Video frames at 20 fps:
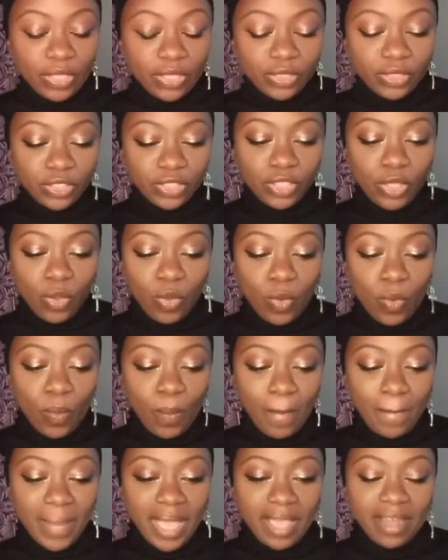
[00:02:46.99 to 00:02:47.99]
So
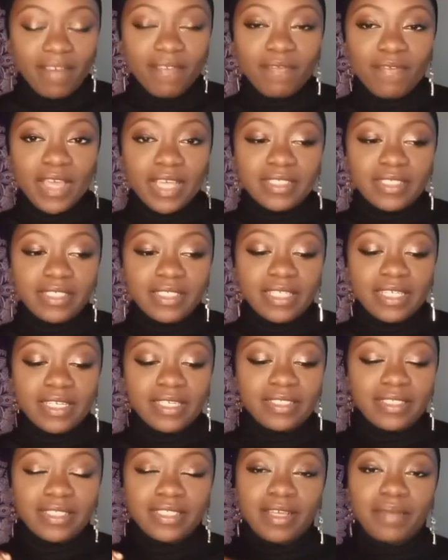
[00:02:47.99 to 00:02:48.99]

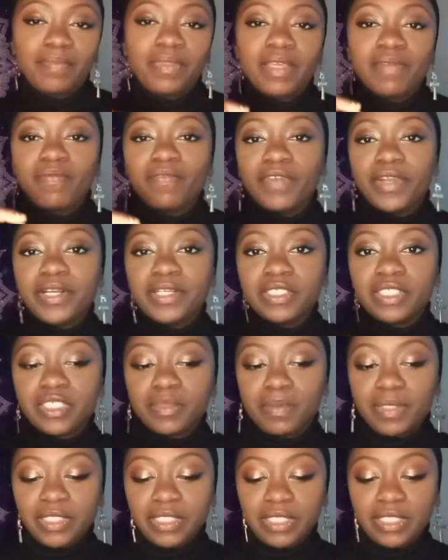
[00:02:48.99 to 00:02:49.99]
manifesting something very
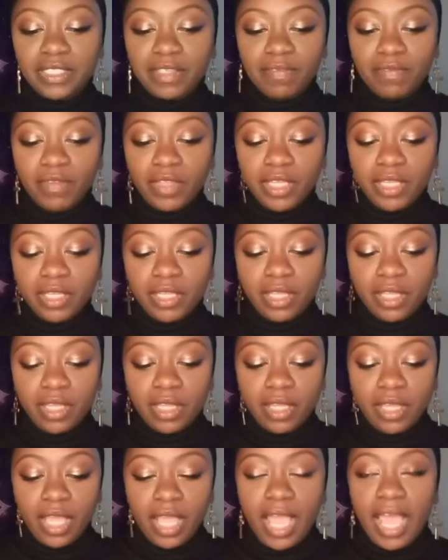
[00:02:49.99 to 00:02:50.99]
specific
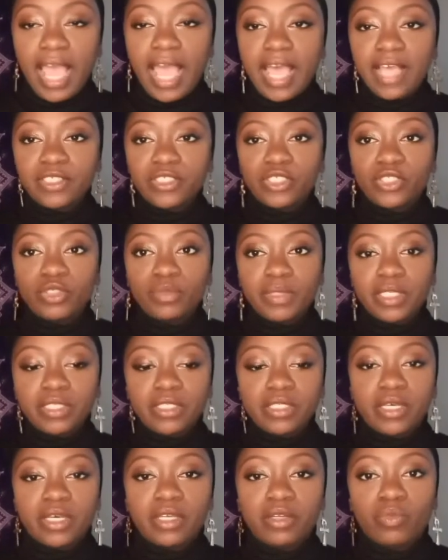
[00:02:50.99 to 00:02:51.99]
has to be
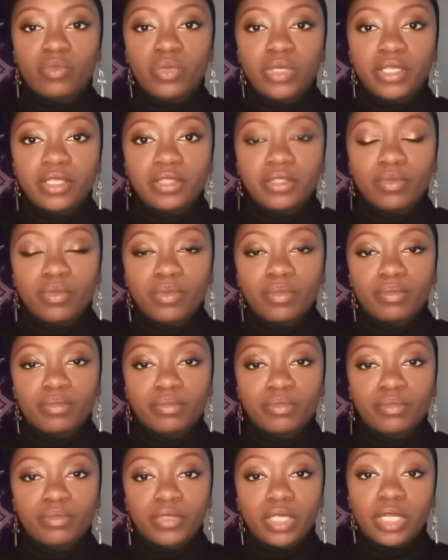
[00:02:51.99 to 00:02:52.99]
done with
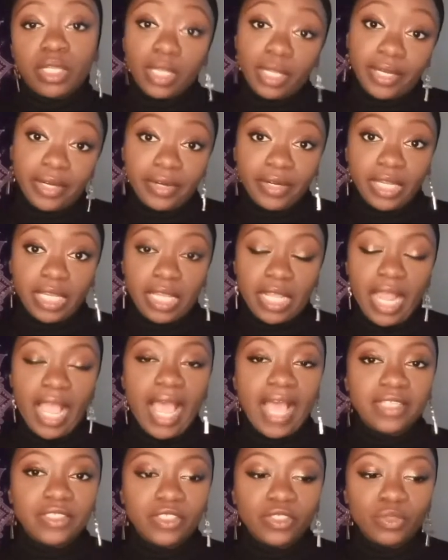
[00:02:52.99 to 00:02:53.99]
clarity. It
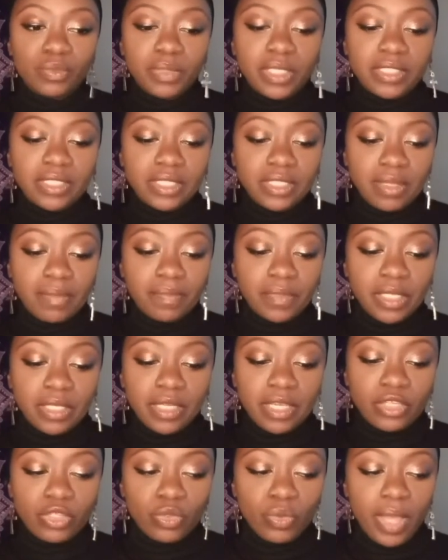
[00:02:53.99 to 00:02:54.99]
has to be something
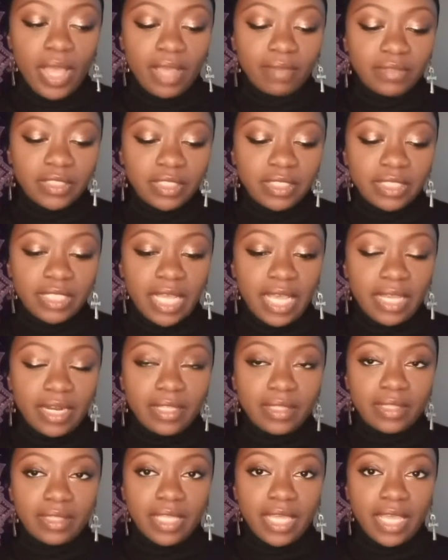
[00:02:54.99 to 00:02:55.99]
that you have
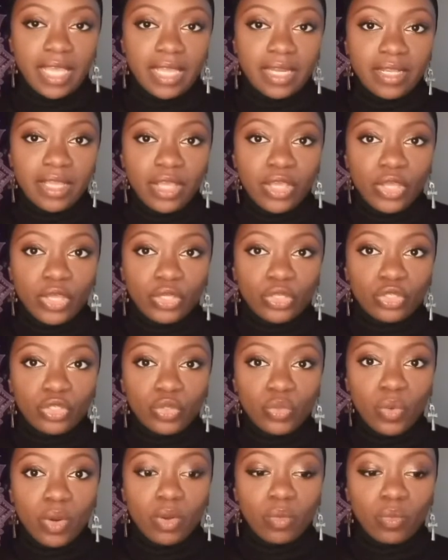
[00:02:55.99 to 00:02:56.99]
decided that
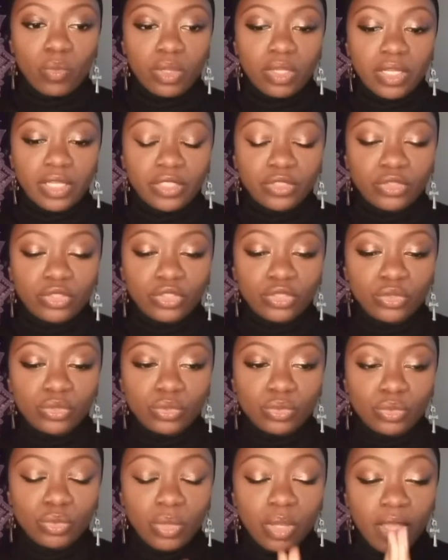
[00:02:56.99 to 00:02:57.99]
you are willing
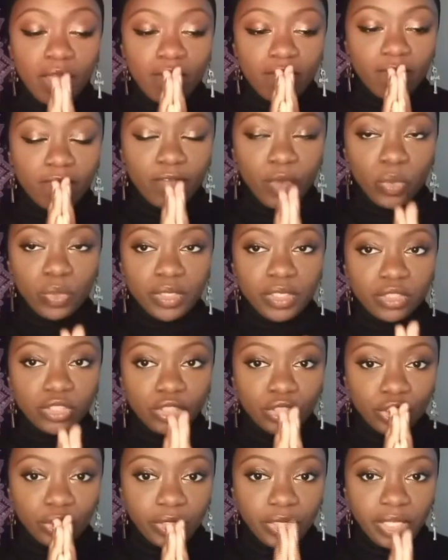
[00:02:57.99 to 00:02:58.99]
to
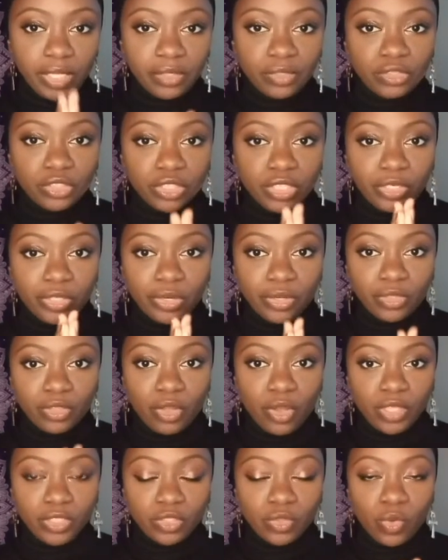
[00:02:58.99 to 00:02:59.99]
focus your energy and your
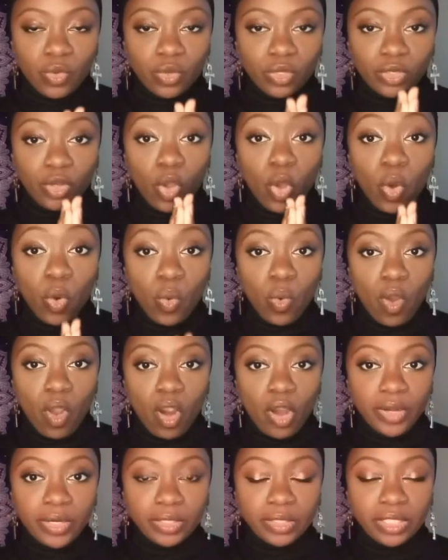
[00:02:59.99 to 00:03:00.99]
thoughts on
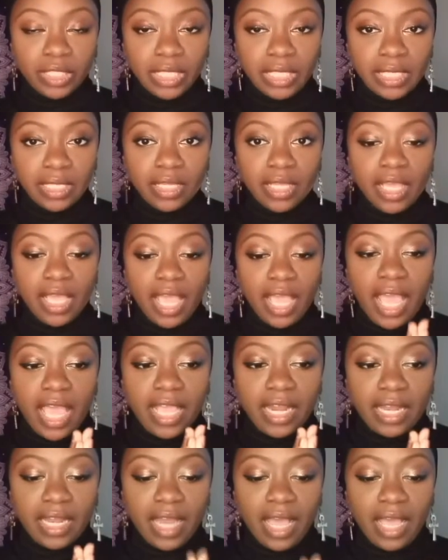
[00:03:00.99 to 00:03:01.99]
wholeheartedly
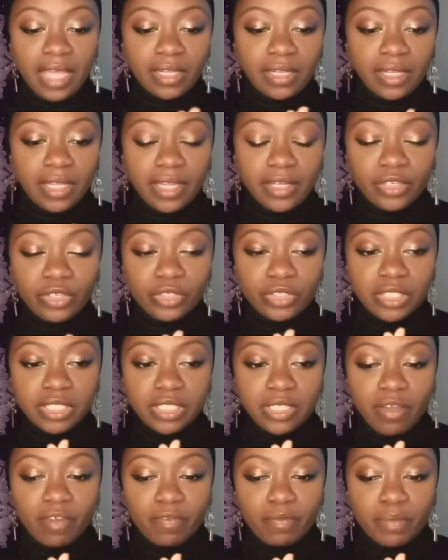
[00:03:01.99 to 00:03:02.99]
and not let
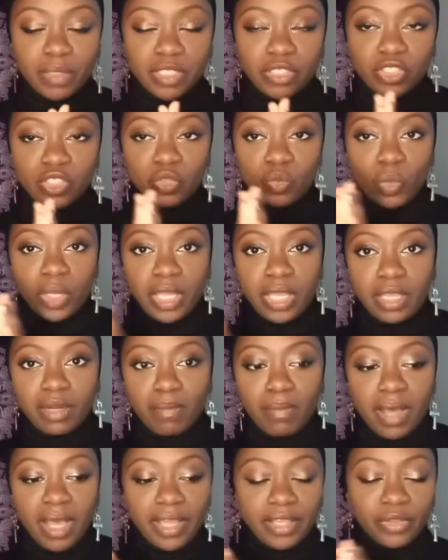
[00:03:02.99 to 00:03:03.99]
yourself be
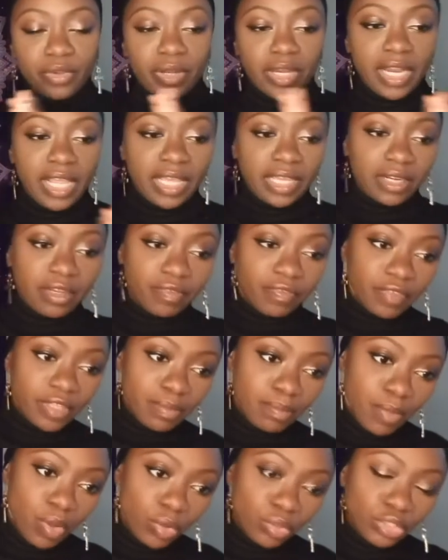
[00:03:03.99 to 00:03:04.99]
swayed by your negative
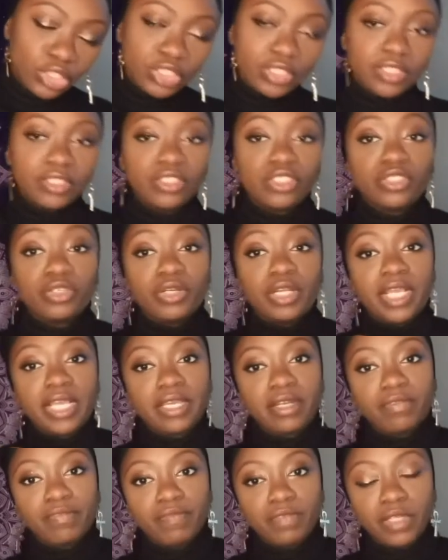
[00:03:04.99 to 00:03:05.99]
emotions, your
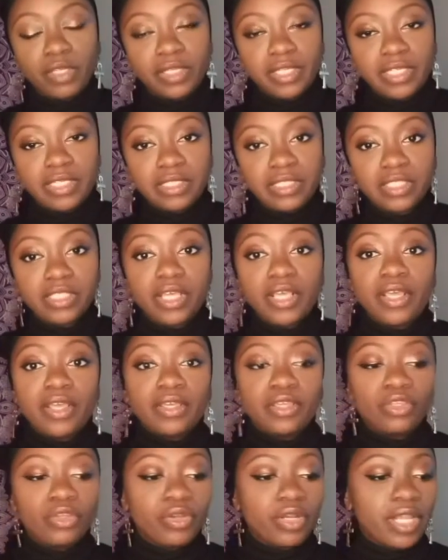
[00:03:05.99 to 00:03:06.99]
negative feelings,
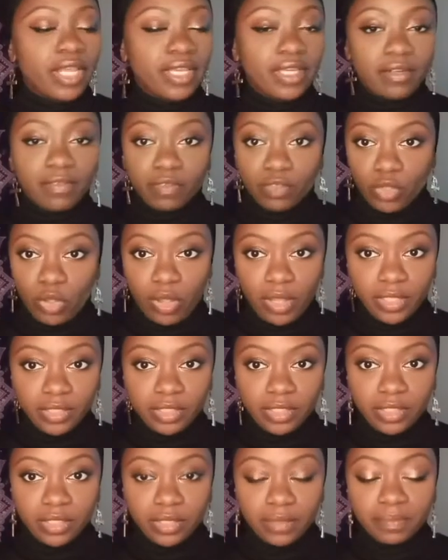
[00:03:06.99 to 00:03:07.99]
your negative
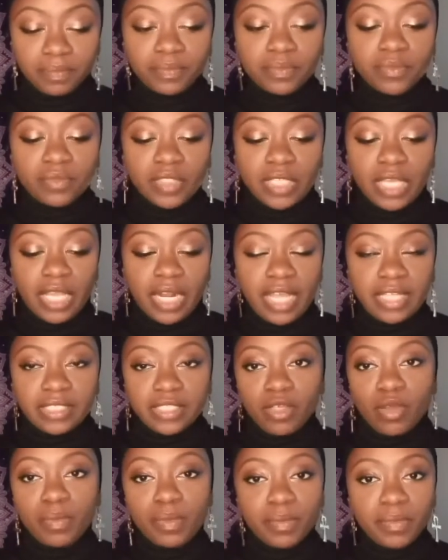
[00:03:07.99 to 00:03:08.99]
thoughts. And I
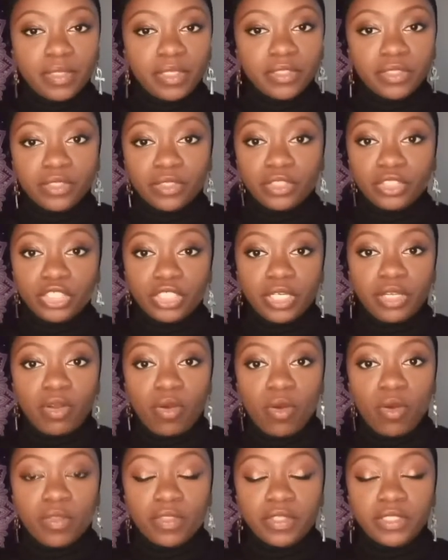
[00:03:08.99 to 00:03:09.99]
tell people this on this channel
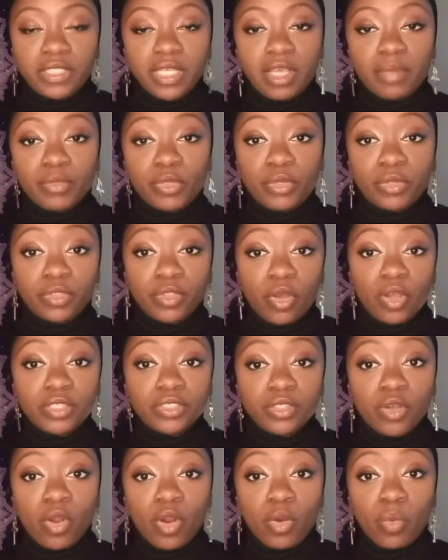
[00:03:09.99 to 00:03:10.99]
all the time. Your
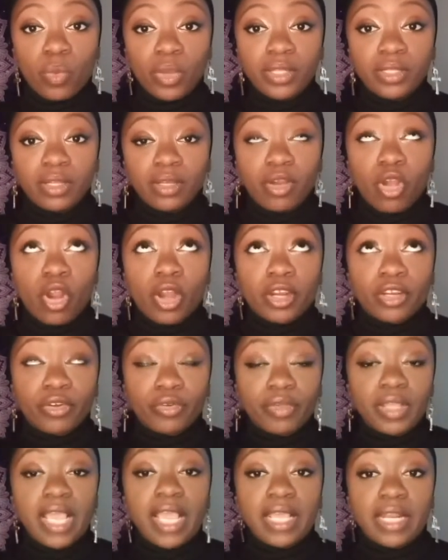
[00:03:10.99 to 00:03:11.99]
thoughts are what are
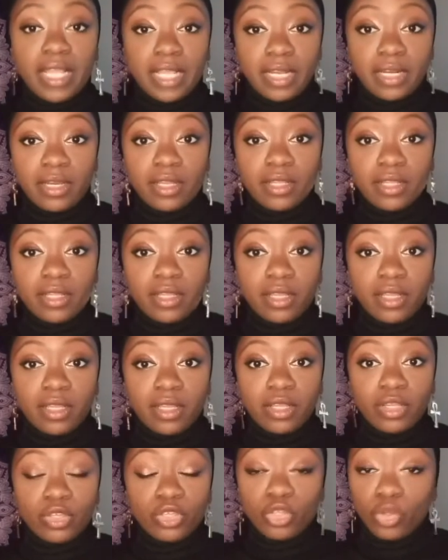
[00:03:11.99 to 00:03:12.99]
creating
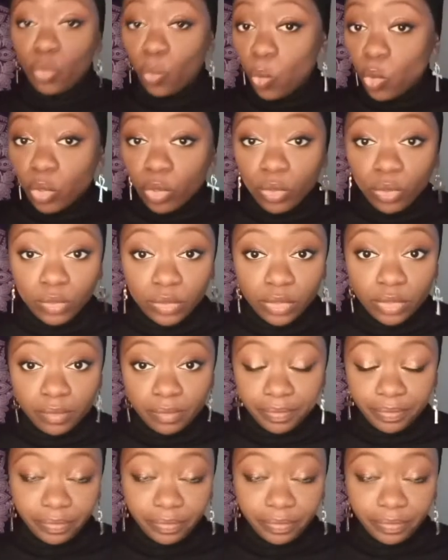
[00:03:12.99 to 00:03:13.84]
your world.